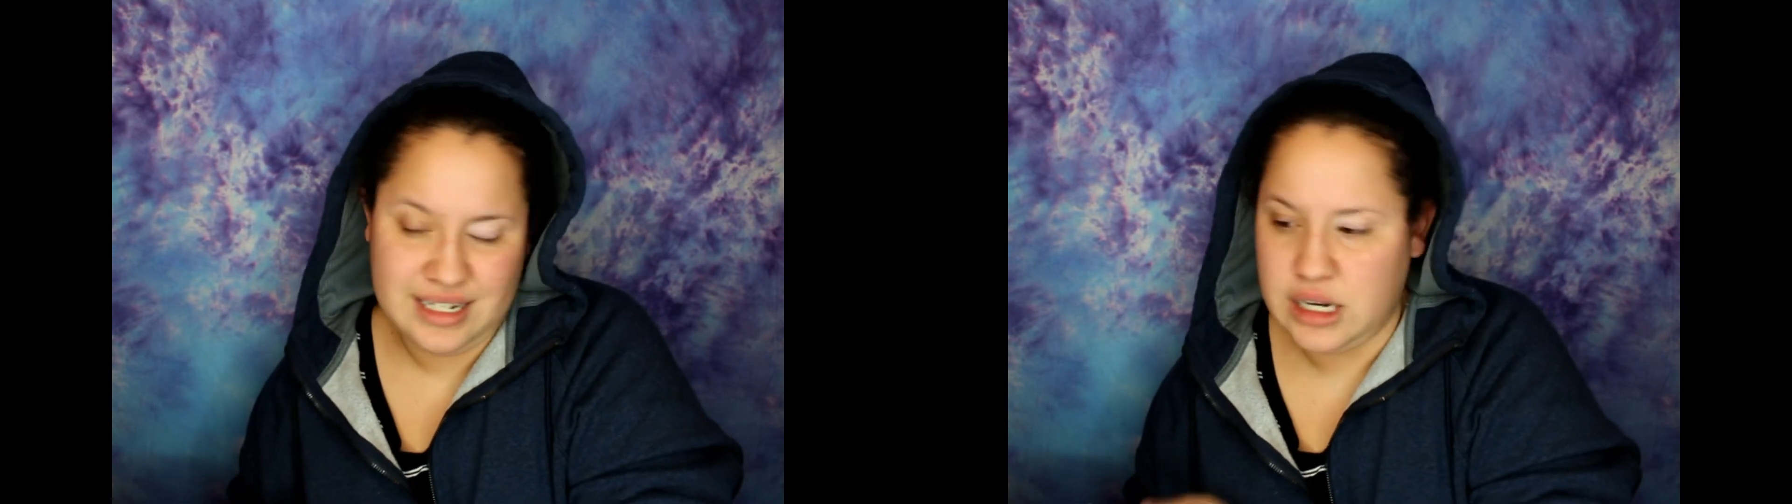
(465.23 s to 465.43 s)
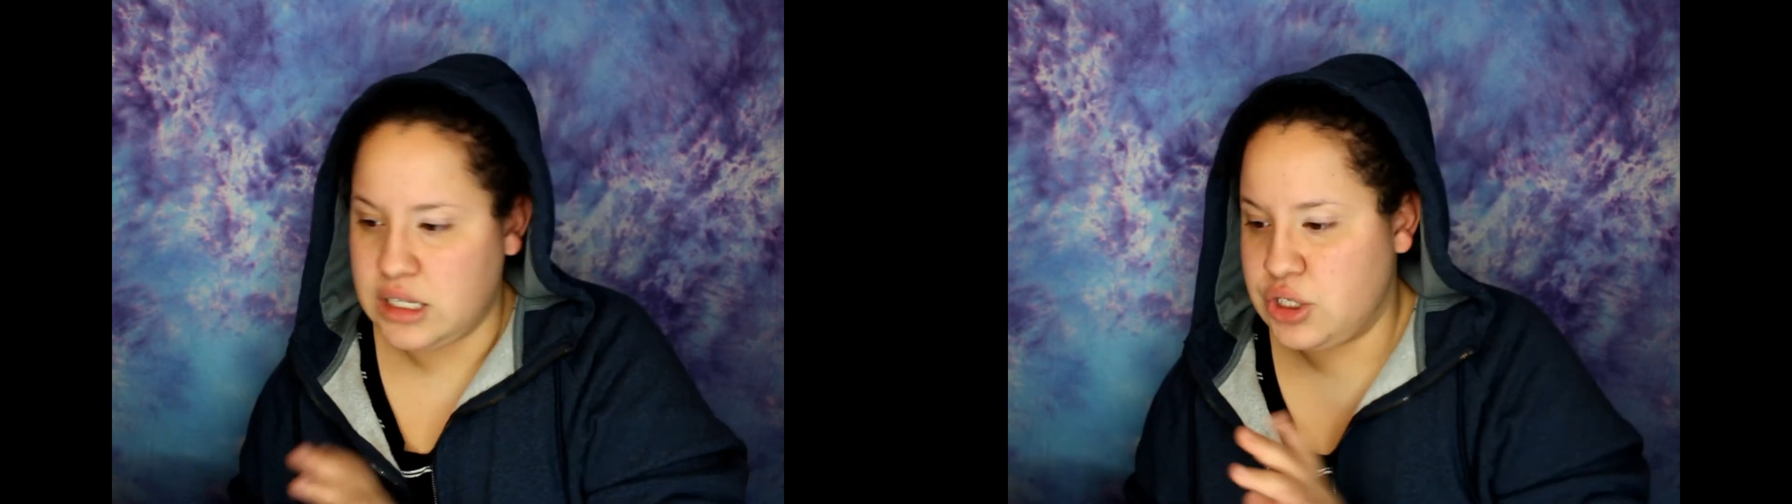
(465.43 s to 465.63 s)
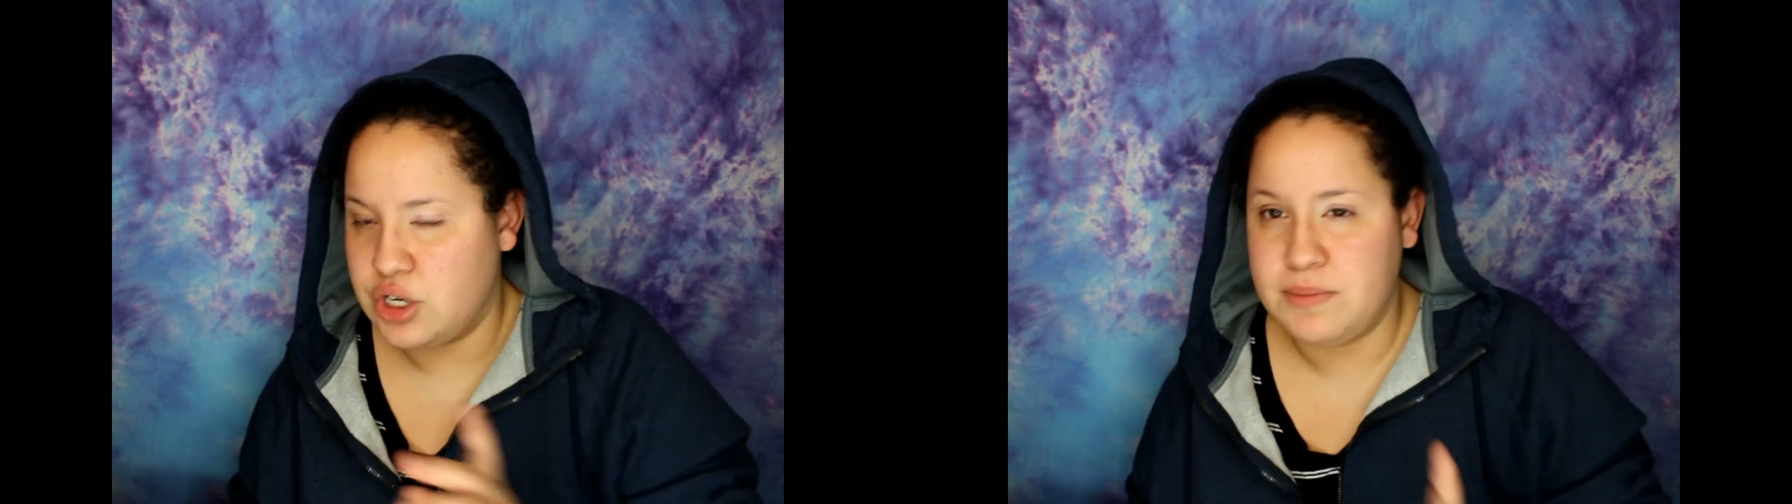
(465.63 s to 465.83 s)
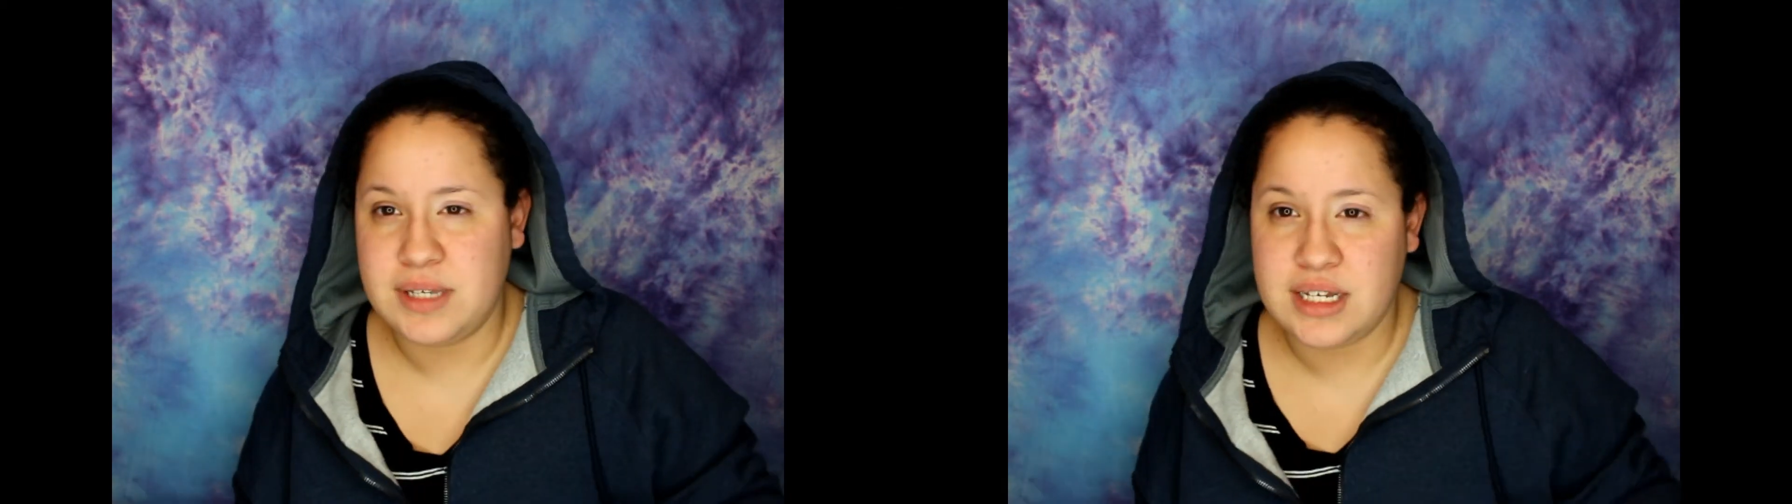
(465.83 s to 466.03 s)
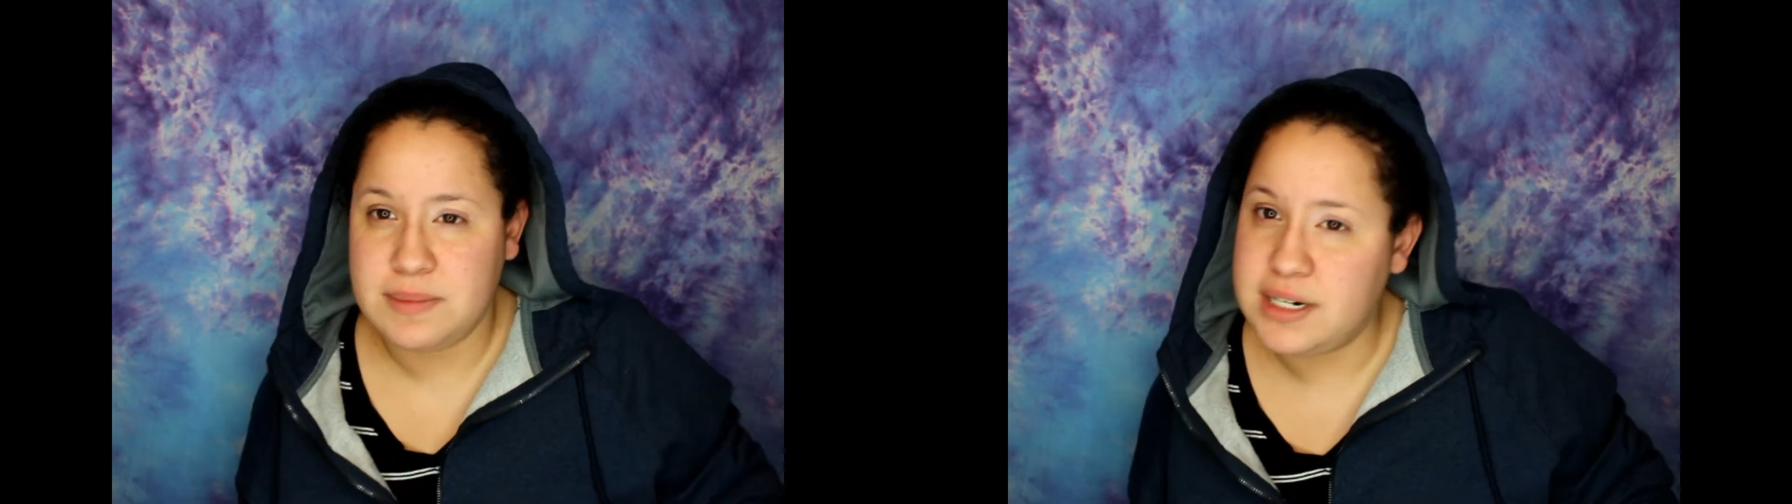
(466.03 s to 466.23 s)
not
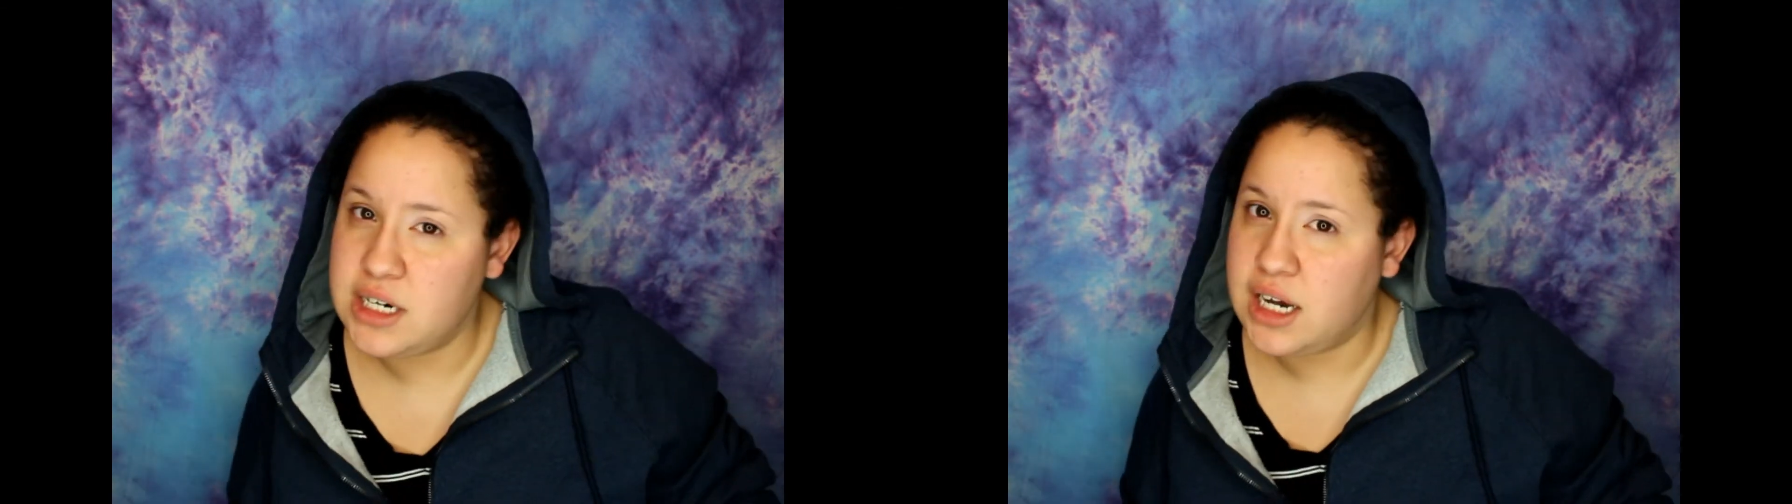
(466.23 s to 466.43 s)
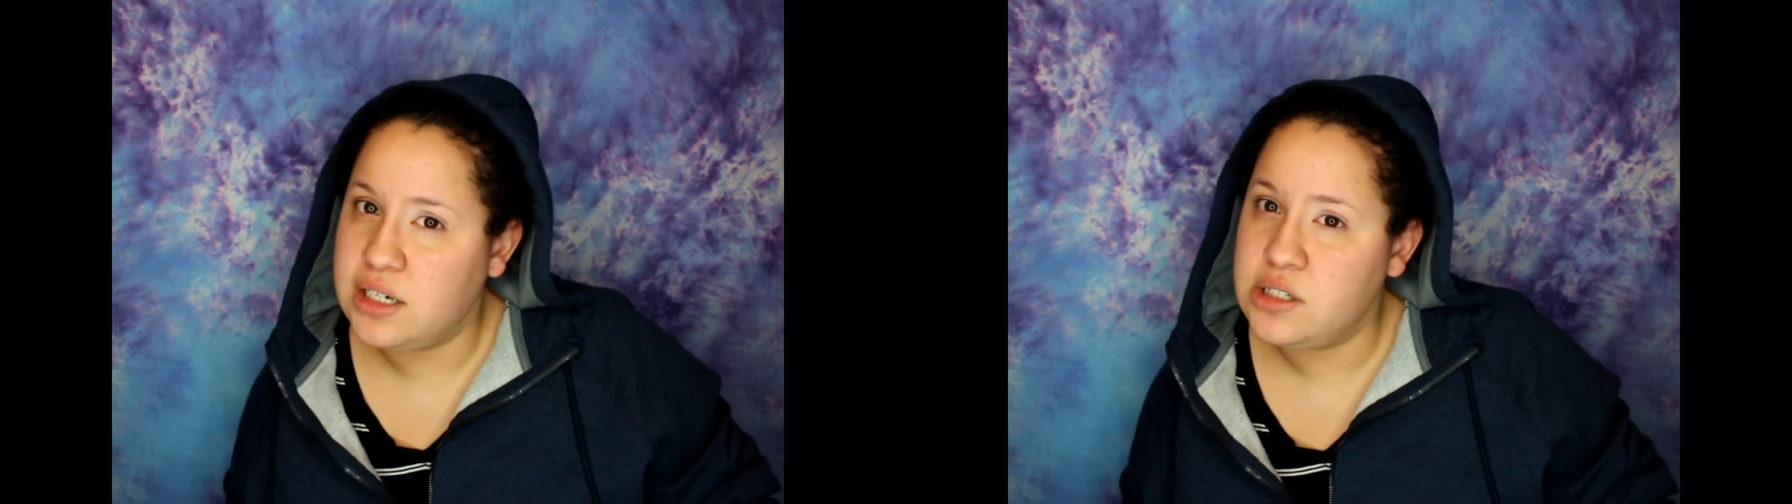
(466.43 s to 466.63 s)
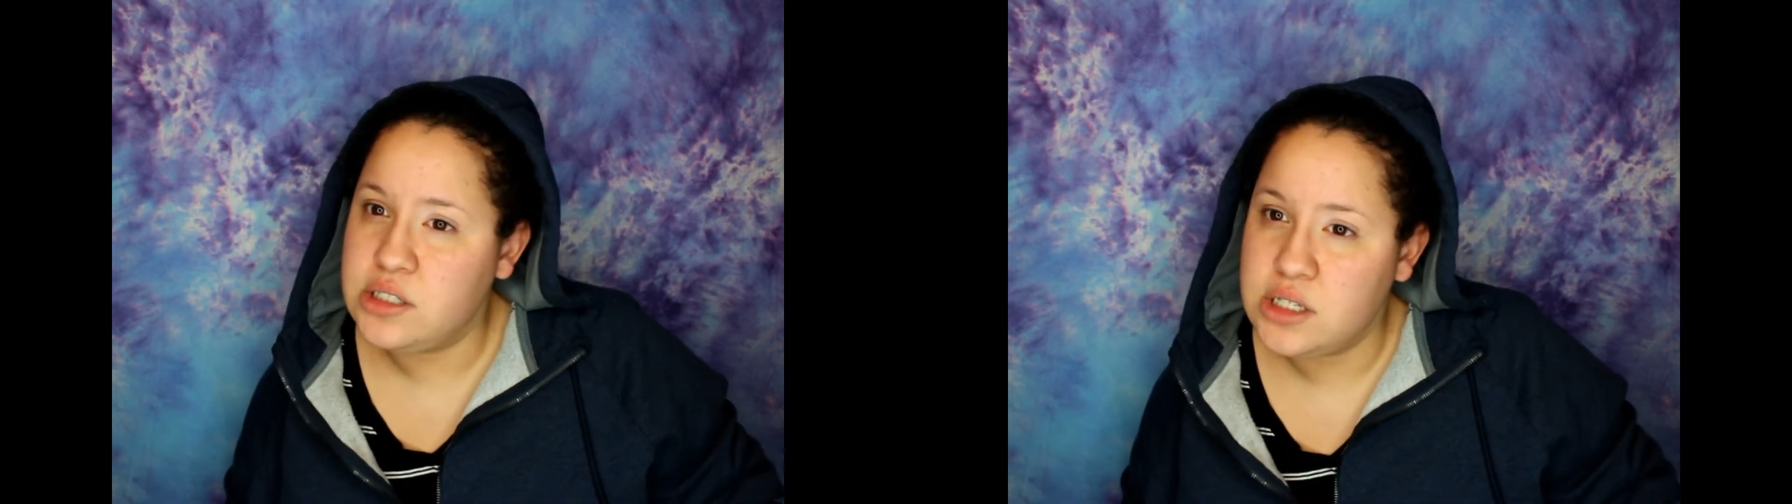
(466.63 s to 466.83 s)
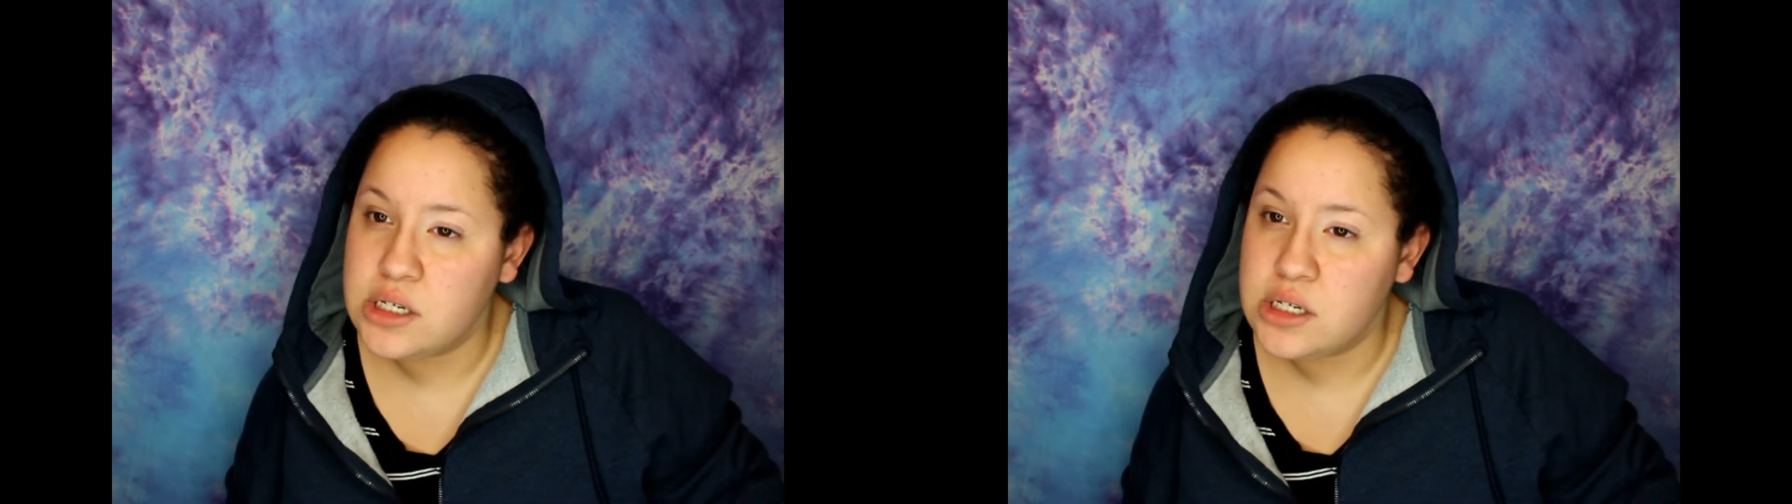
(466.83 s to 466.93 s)
circumcise my child.